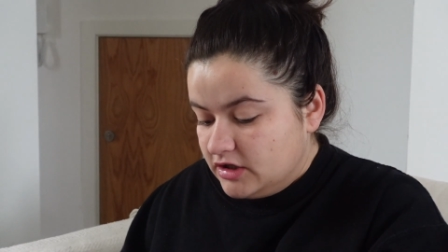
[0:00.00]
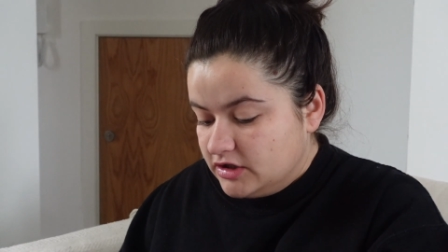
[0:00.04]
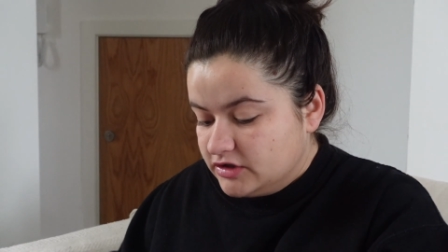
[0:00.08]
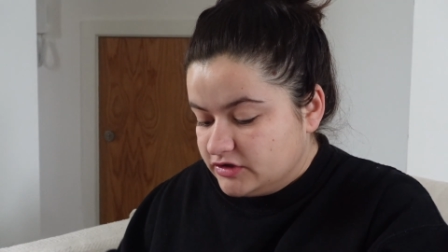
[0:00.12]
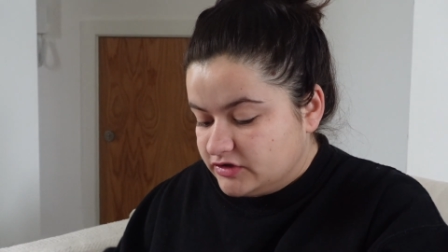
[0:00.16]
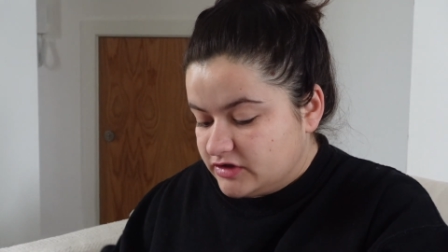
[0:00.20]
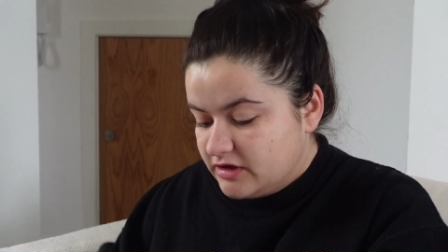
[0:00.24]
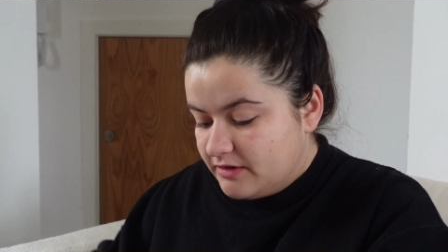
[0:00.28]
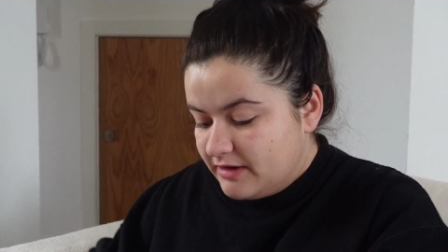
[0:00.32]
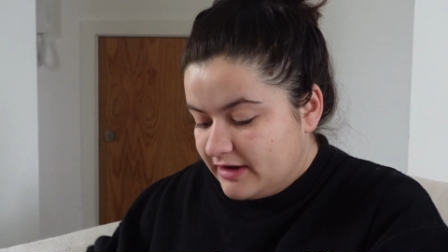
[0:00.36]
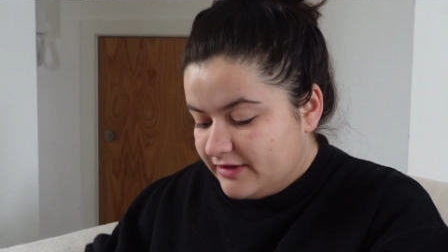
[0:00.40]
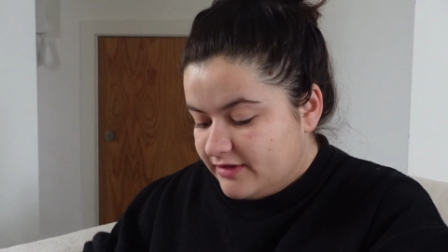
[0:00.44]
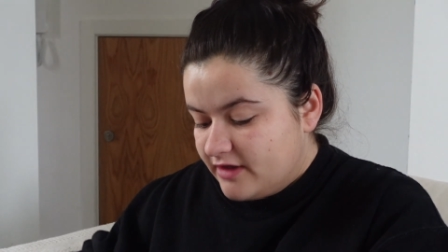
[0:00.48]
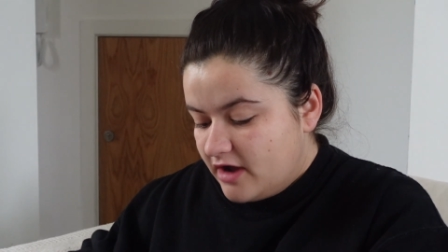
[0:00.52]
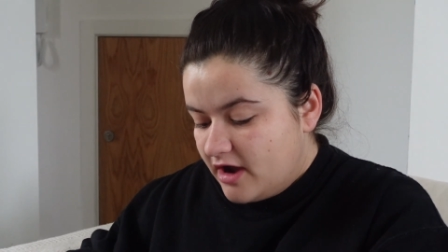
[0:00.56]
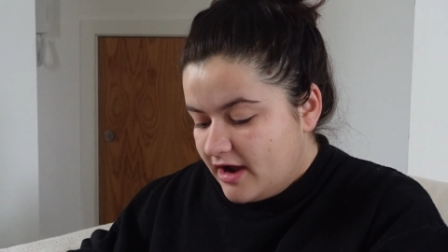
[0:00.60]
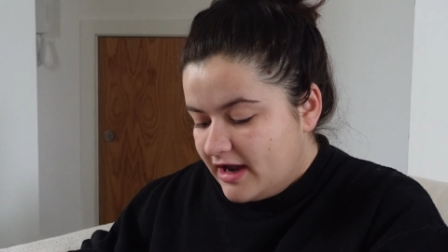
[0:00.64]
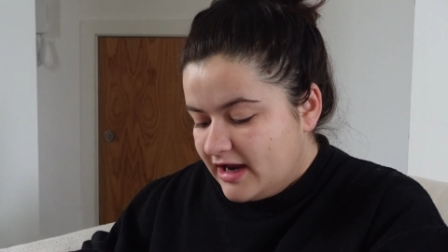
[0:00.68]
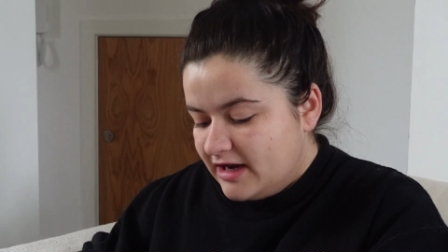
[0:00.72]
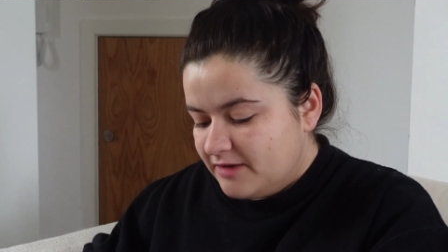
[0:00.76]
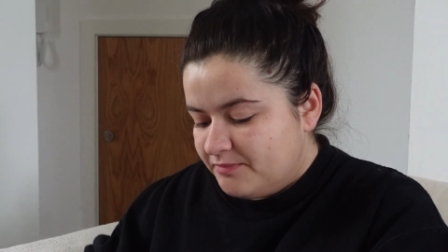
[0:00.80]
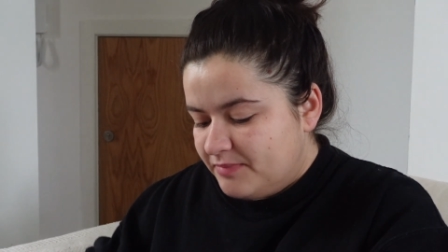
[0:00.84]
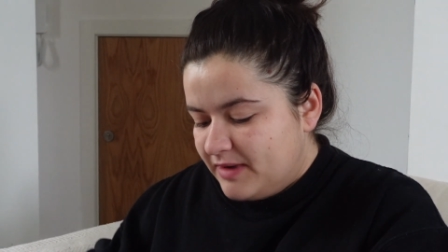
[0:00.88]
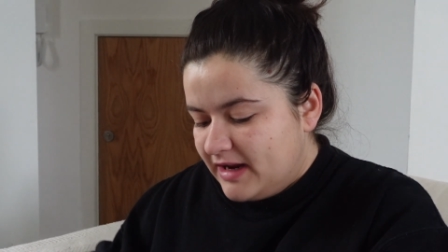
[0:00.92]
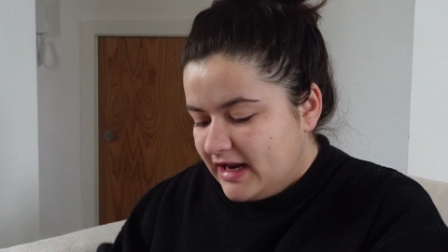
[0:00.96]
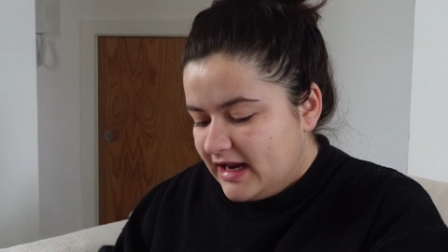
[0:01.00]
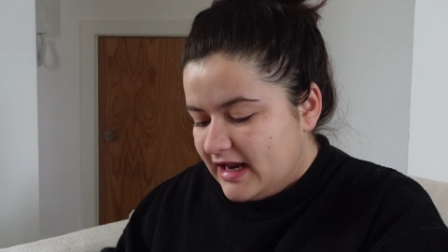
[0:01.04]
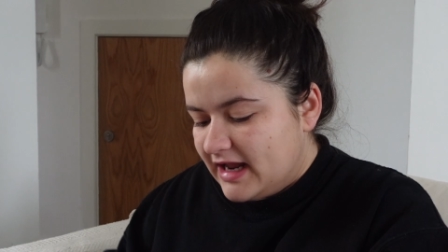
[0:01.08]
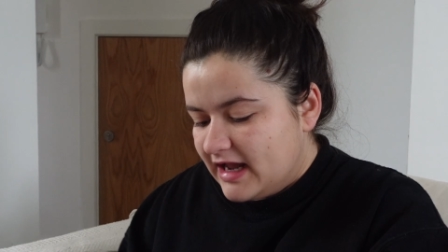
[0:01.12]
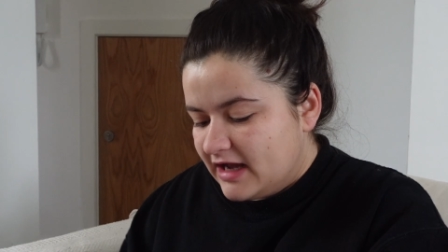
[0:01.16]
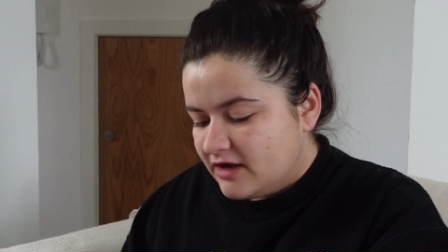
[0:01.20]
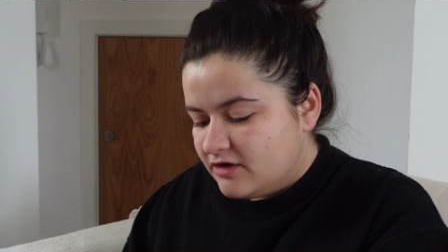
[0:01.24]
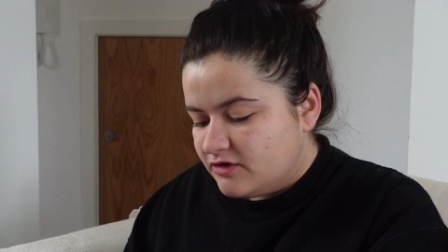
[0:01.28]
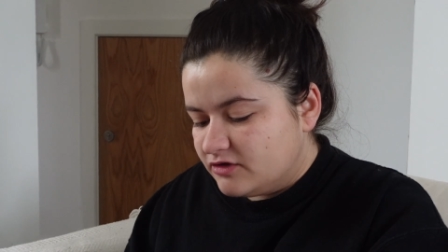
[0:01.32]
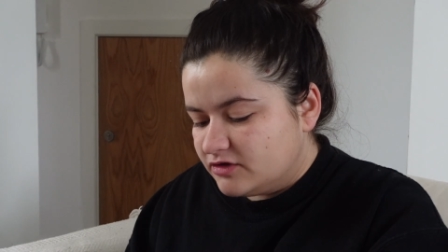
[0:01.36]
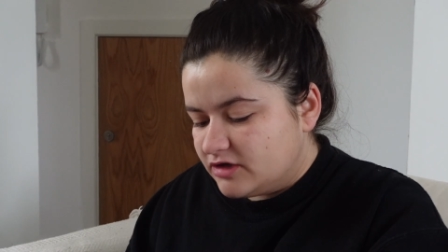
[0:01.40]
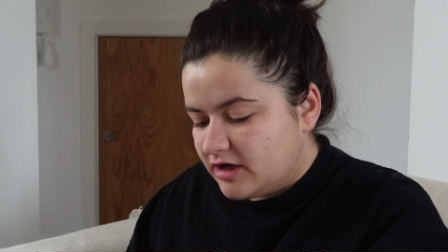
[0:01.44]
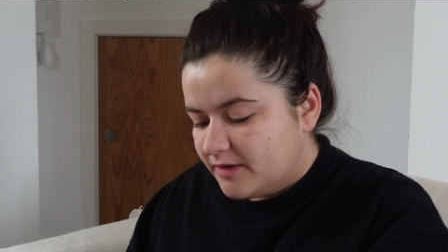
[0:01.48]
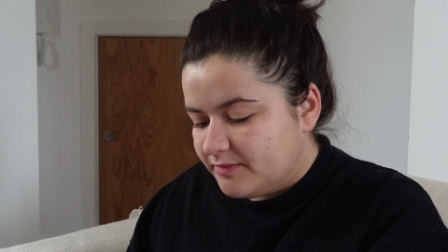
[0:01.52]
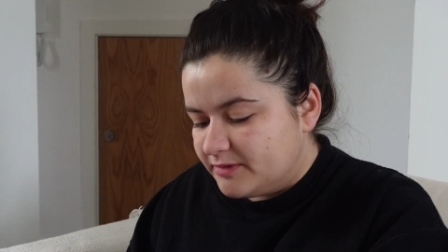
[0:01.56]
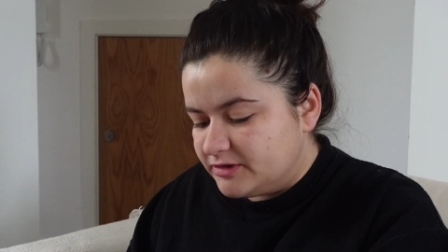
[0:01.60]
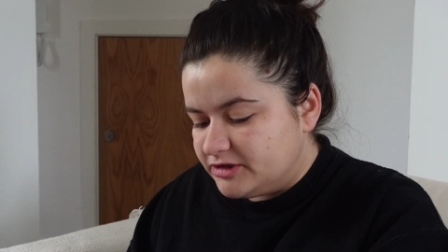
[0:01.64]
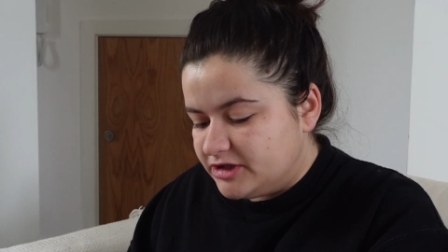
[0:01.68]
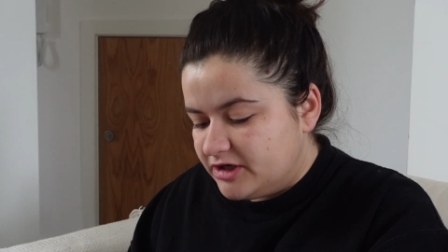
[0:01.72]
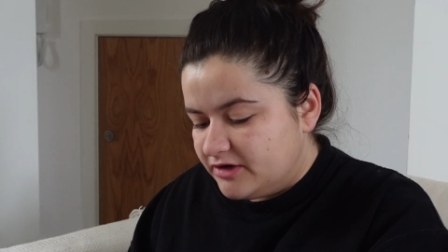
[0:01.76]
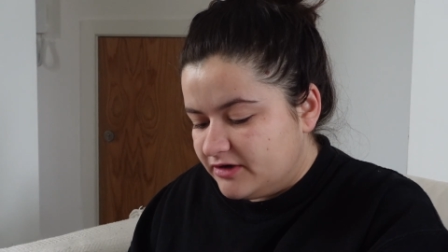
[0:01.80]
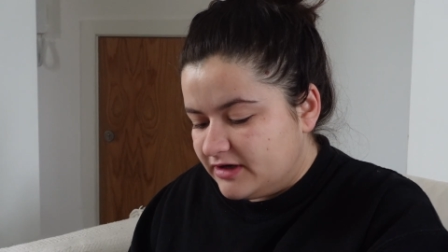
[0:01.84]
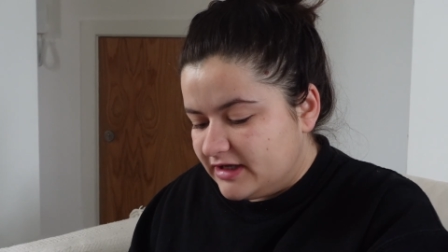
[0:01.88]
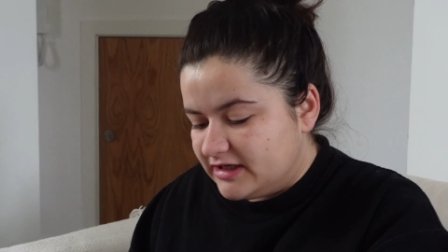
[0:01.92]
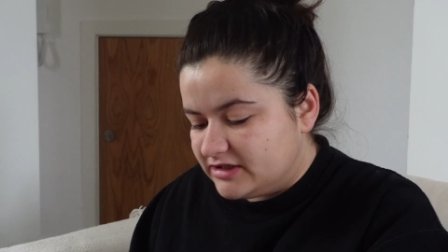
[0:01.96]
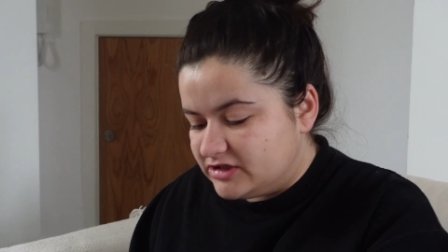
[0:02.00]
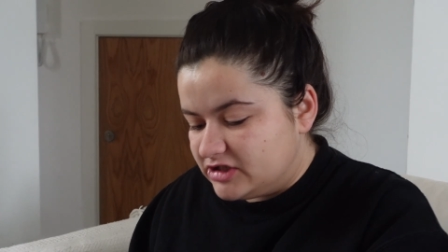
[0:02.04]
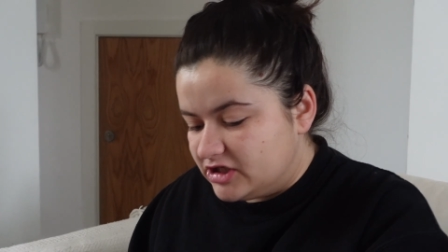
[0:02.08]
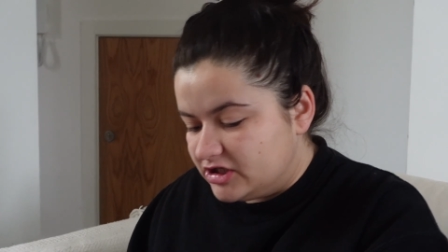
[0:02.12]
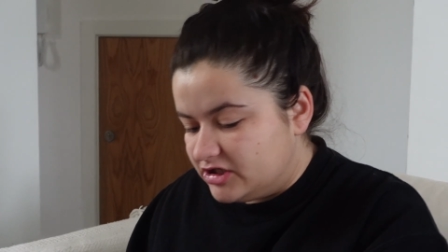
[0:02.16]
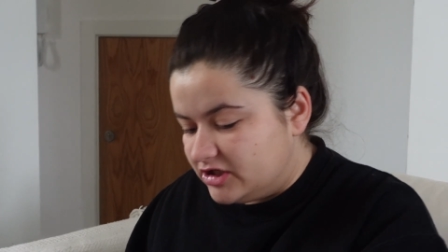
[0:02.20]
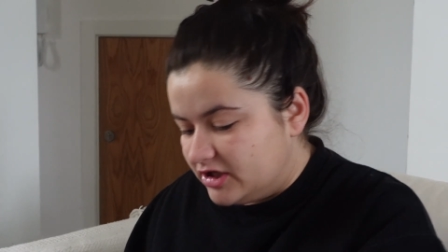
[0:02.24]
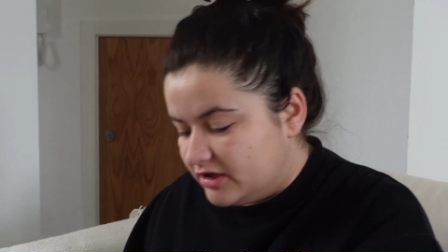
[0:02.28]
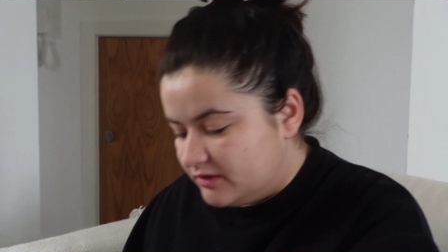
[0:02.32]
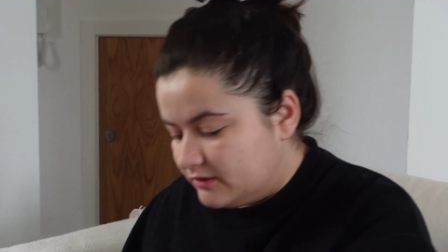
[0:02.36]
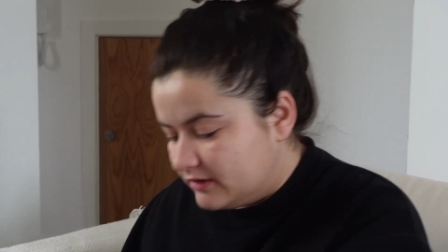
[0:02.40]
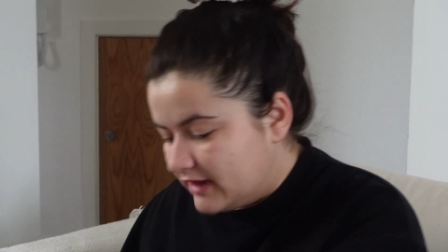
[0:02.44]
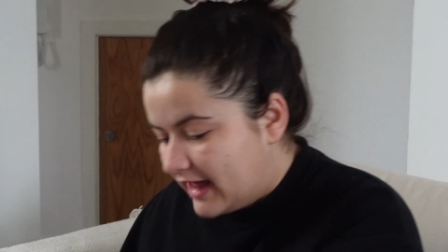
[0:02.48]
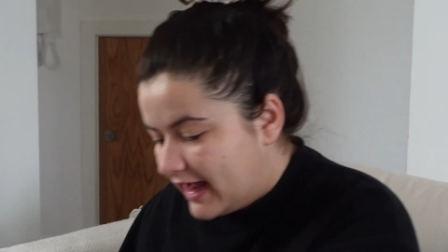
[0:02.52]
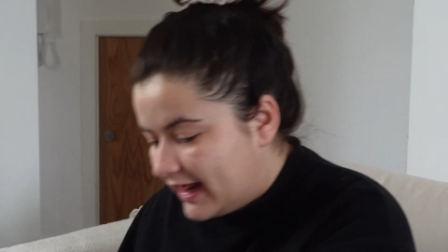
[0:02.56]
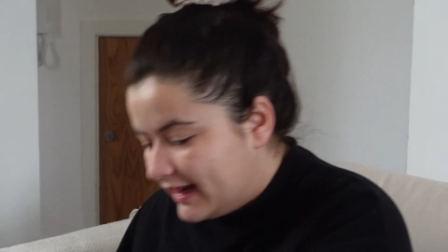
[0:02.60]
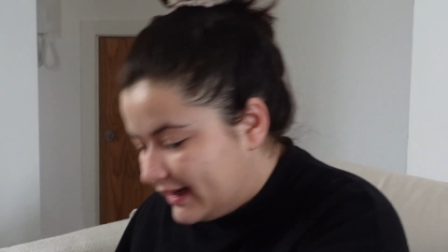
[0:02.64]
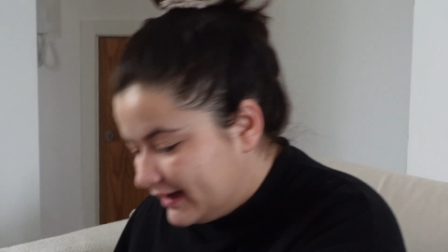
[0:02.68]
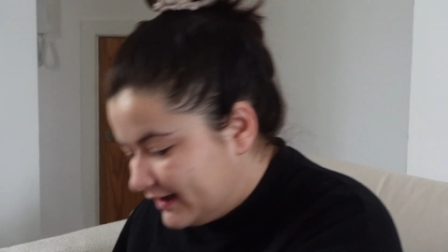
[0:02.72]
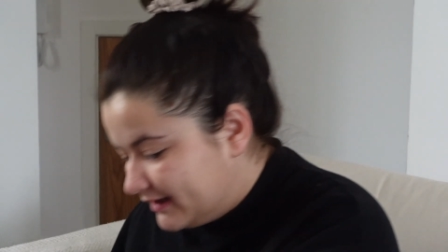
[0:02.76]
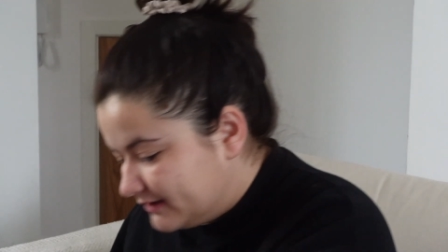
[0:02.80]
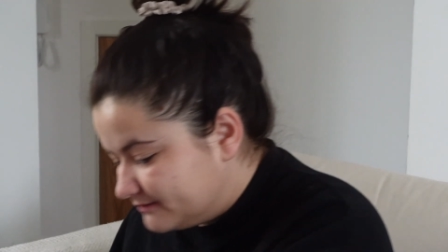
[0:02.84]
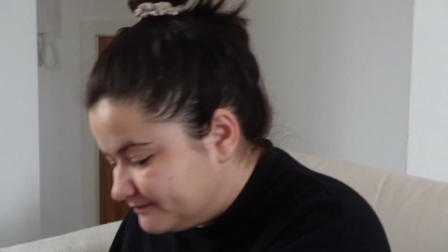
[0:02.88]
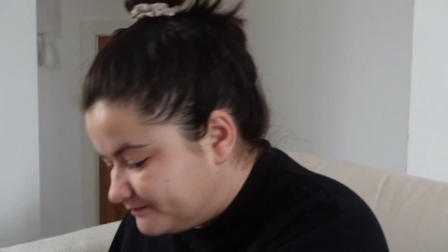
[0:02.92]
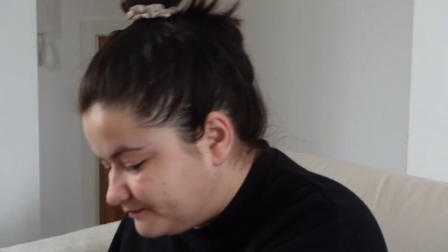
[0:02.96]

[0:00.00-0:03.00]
so I thought it'd be a good opportunity to do like